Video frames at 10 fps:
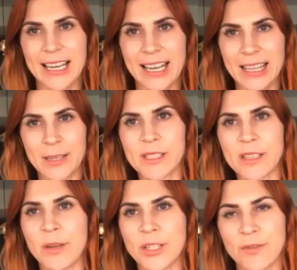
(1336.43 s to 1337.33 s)
to get them
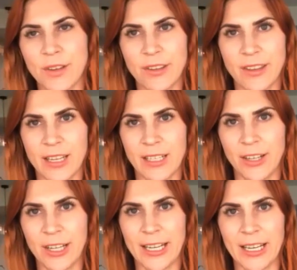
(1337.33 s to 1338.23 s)
so much further than
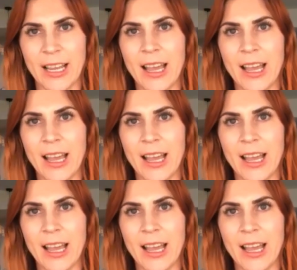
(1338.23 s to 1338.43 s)
learning